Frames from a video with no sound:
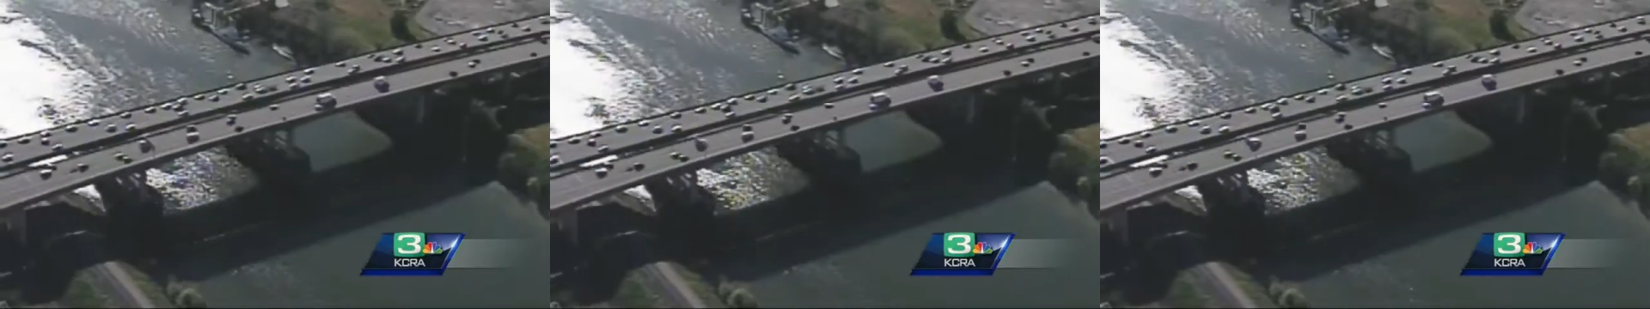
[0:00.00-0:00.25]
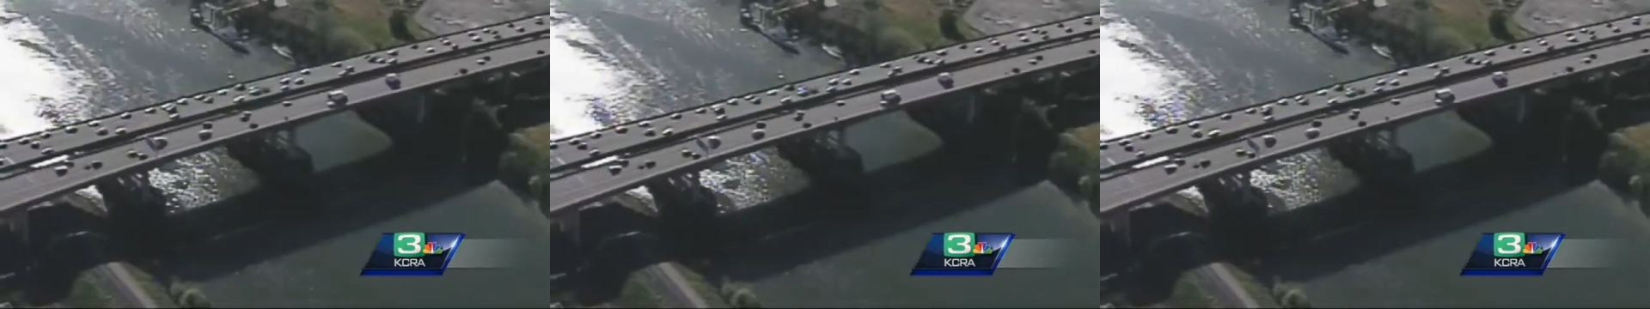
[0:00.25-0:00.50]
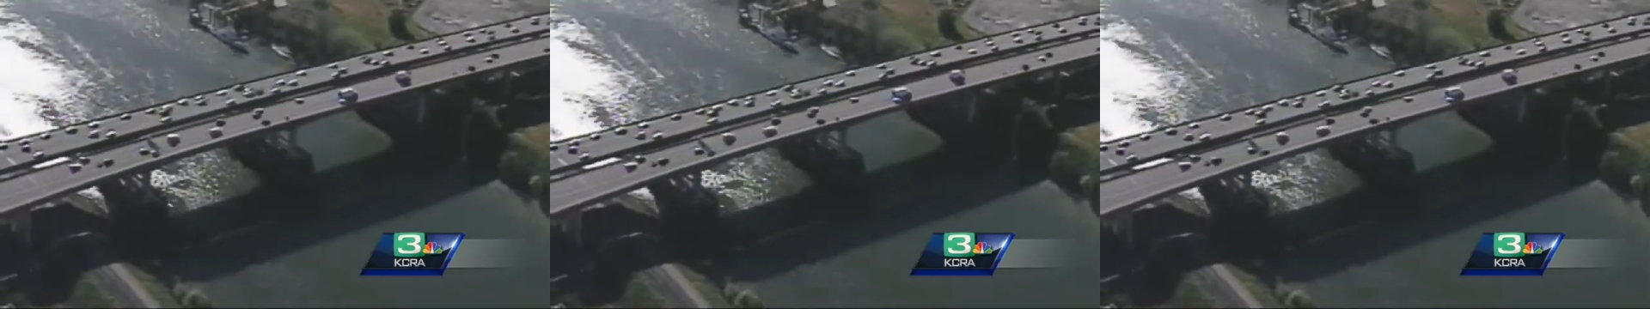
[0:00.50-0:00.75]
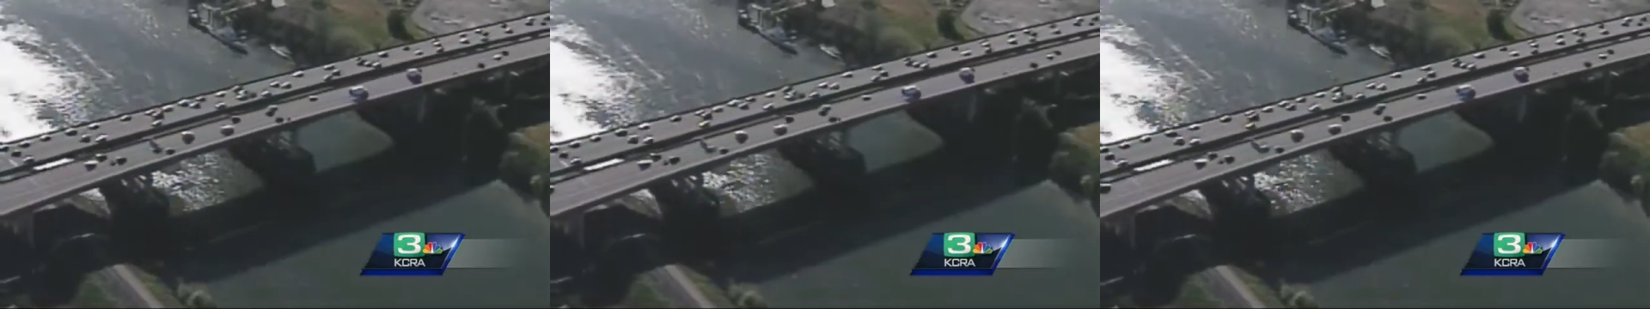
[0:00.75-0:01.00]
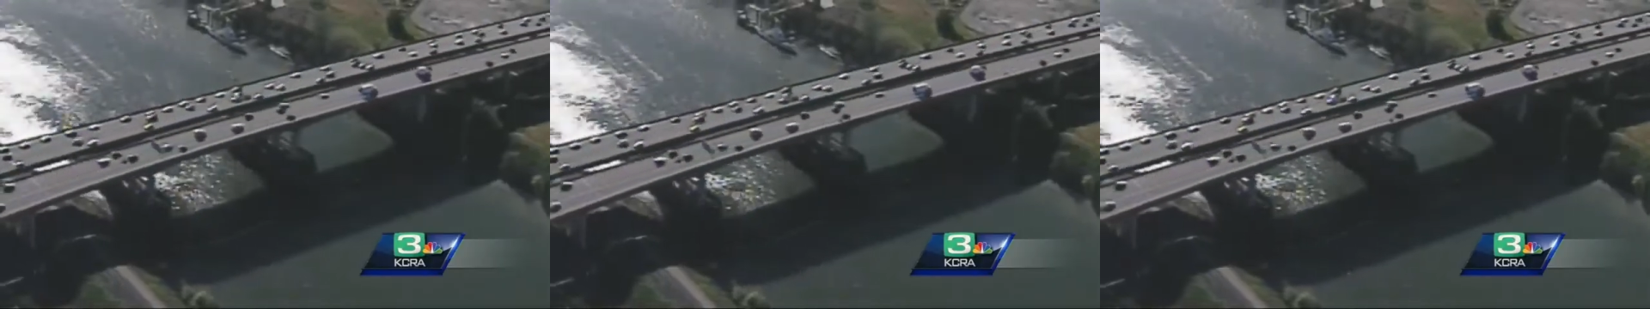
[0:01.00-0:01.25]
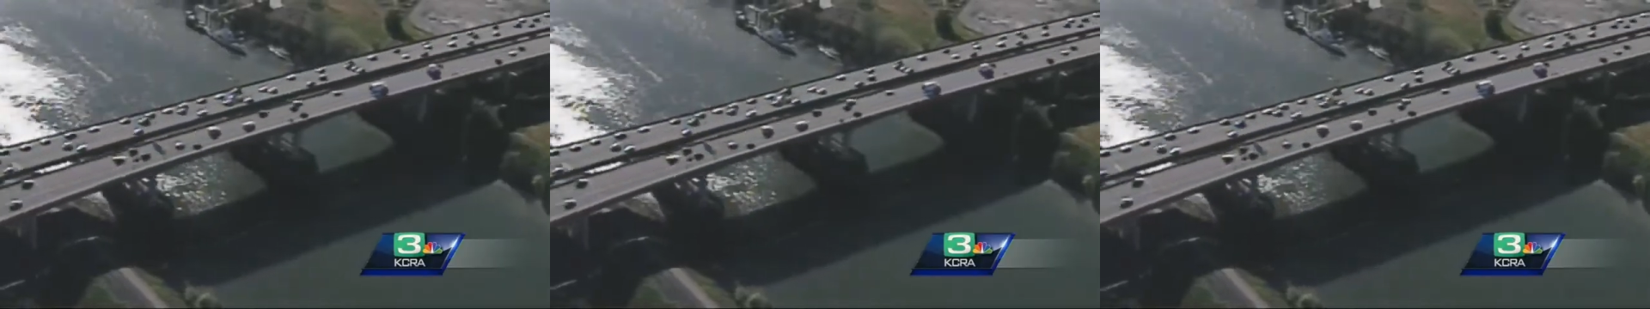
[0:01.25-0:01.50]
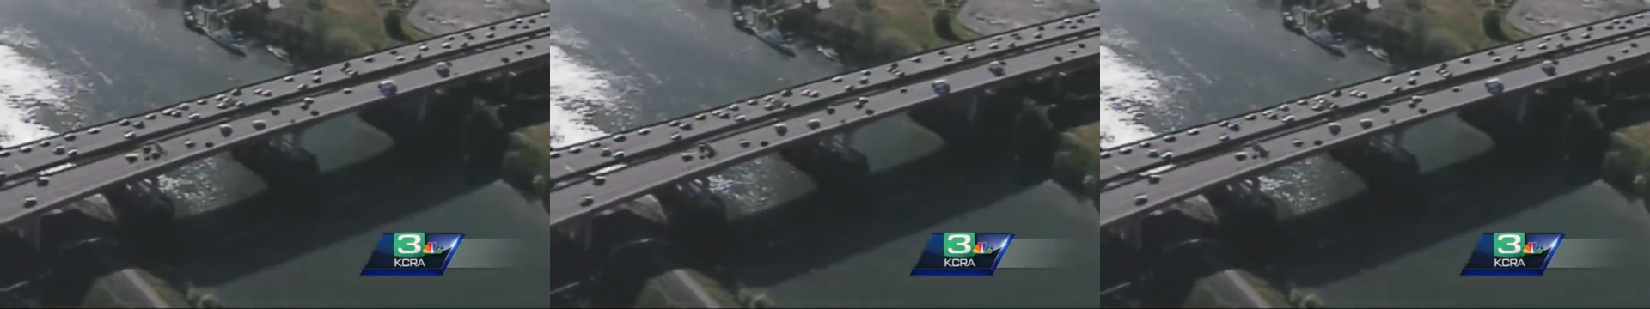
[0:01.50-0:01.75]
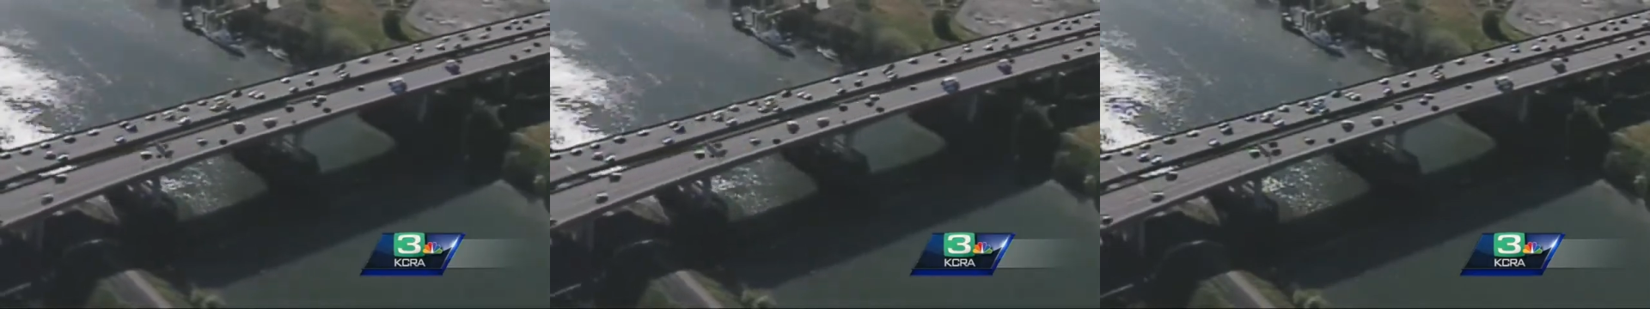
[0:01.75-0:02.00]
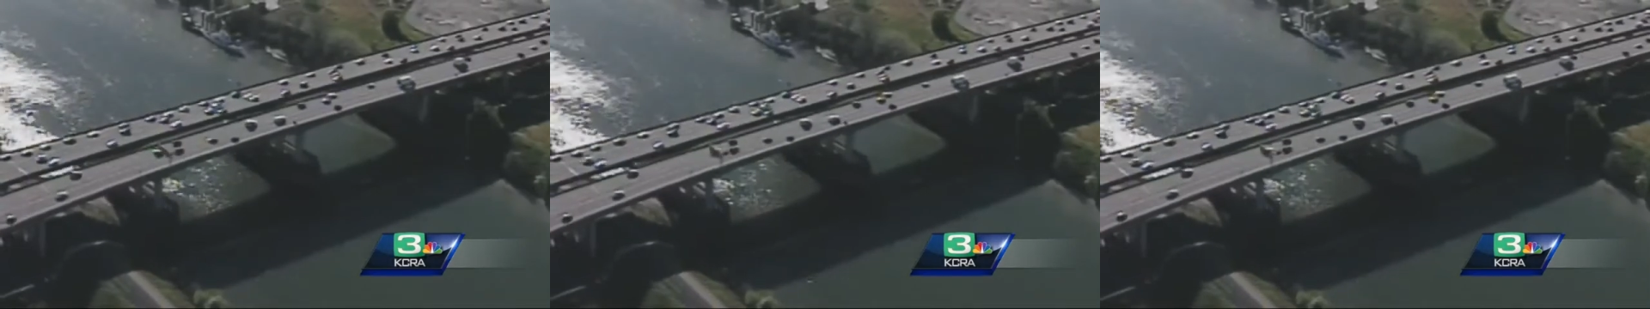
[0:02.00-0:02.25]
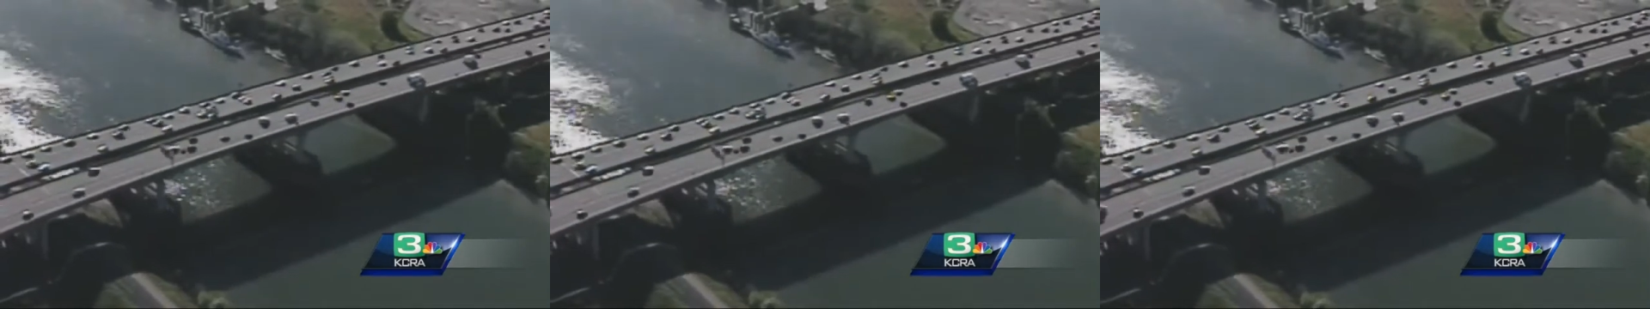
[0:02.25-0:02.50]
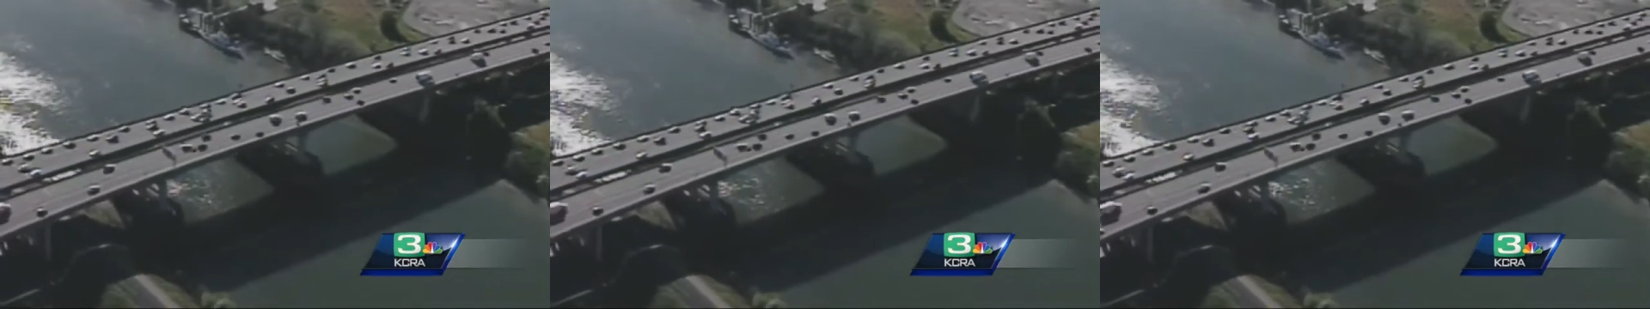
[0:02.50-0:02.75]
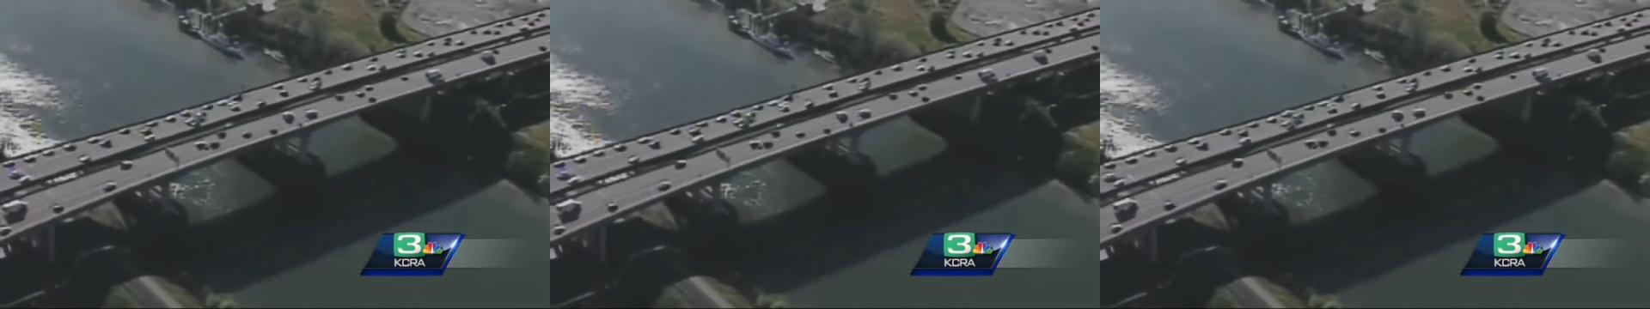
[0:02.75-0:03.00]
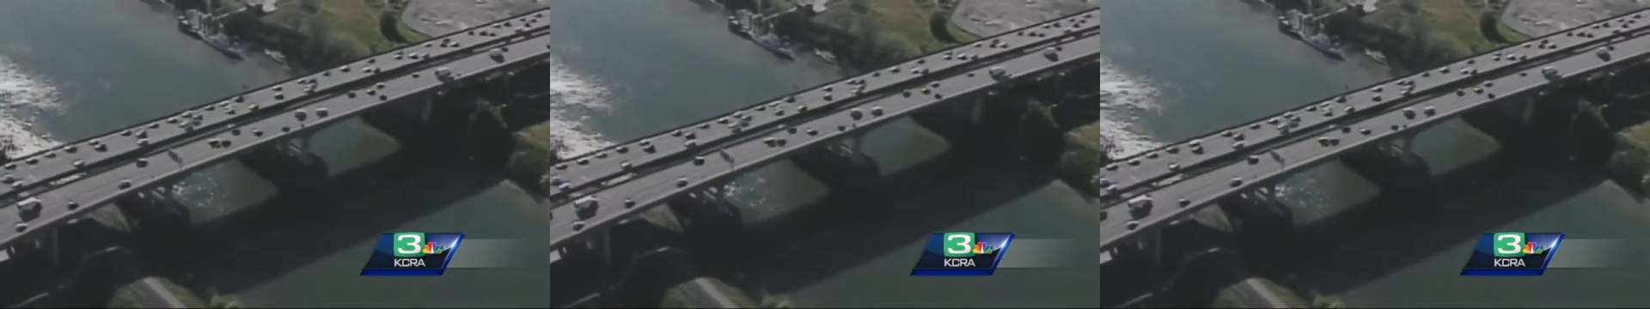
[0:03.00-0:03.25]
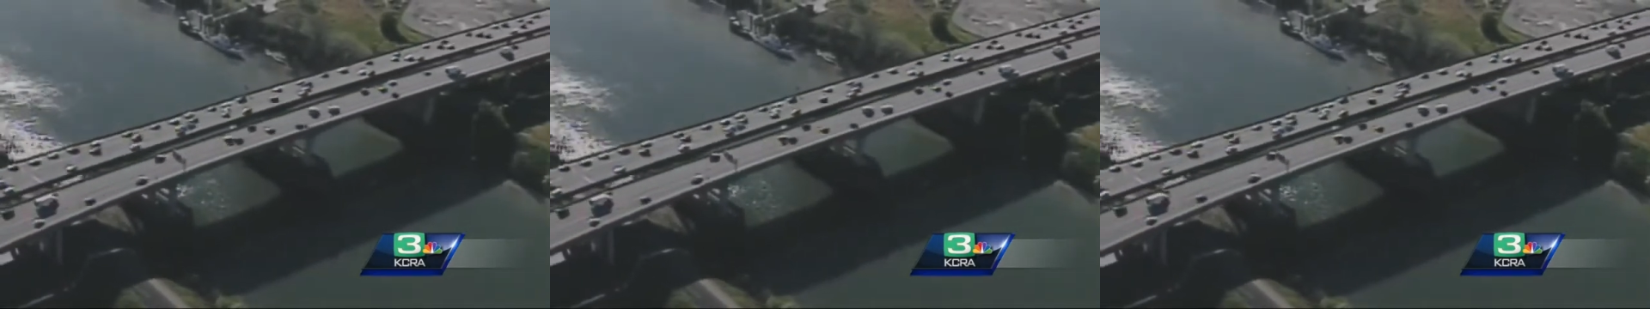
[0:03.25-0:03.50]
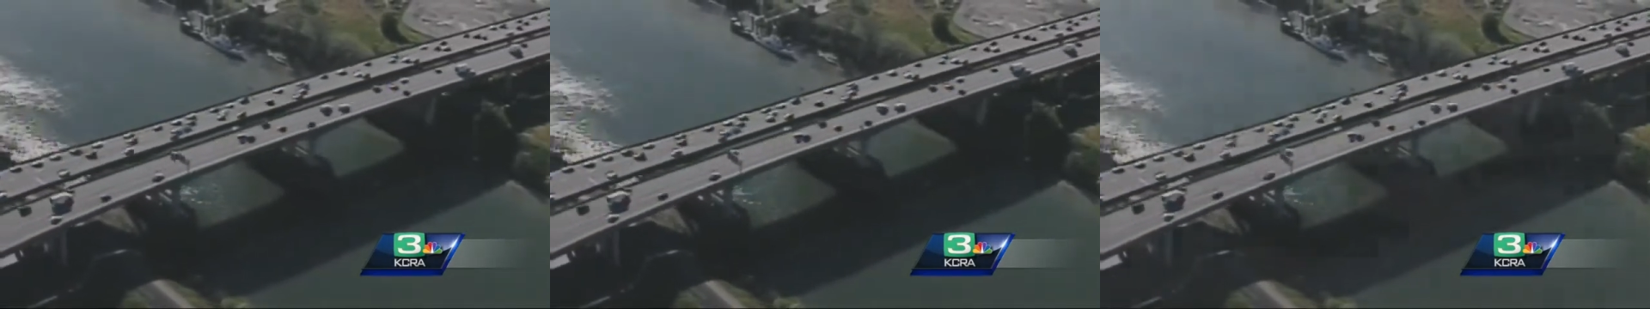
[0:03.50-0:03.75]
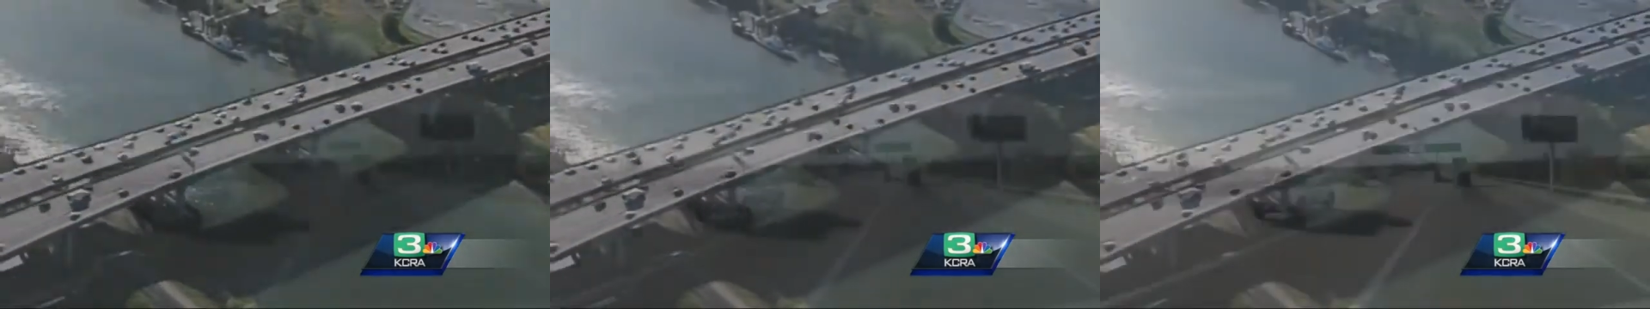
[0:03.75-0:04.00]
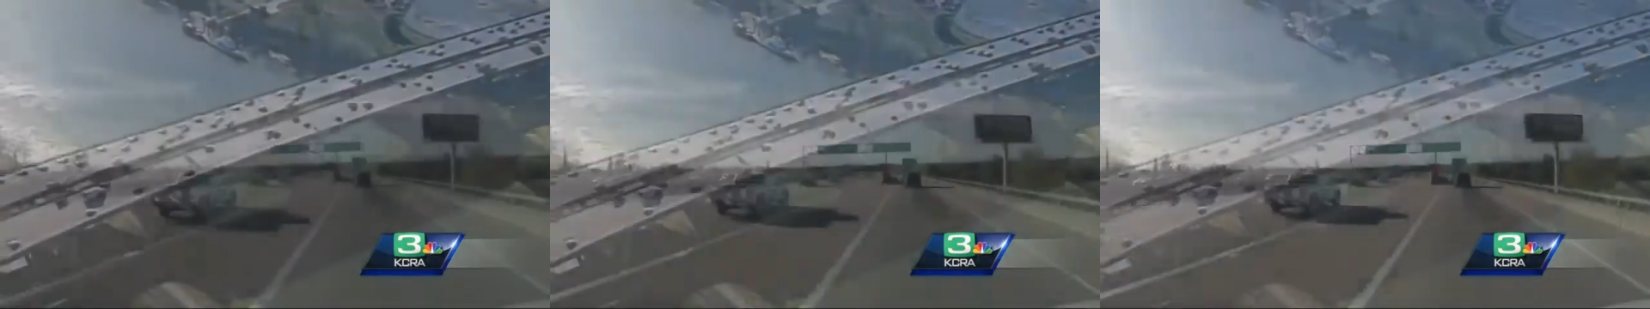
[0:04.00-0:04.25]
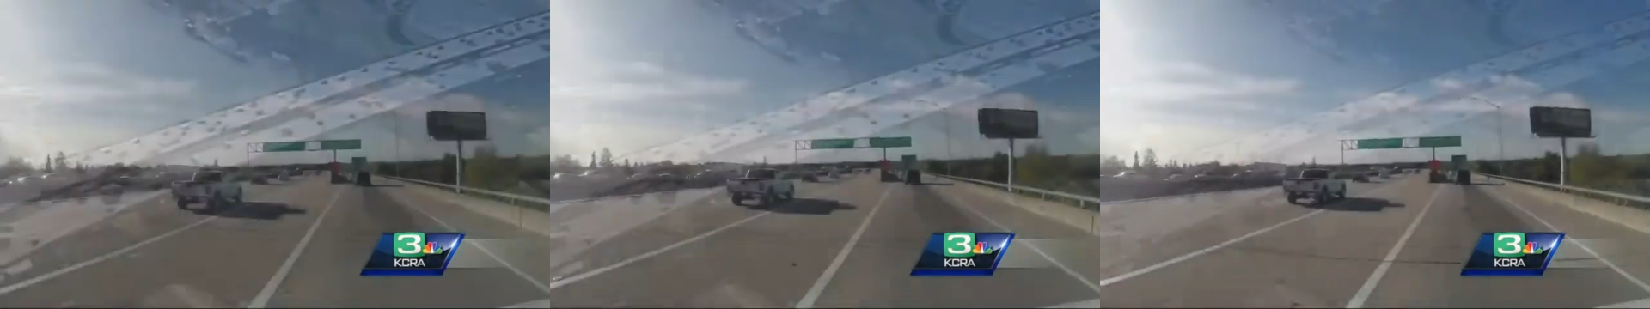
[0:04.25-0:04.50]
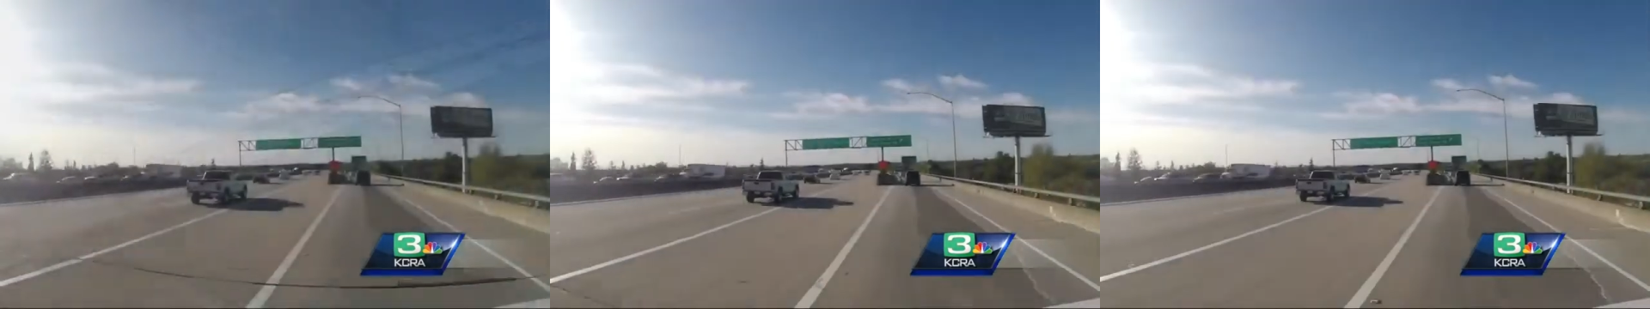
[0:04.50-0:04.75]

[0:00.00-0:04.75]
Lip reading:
(no speaker visible)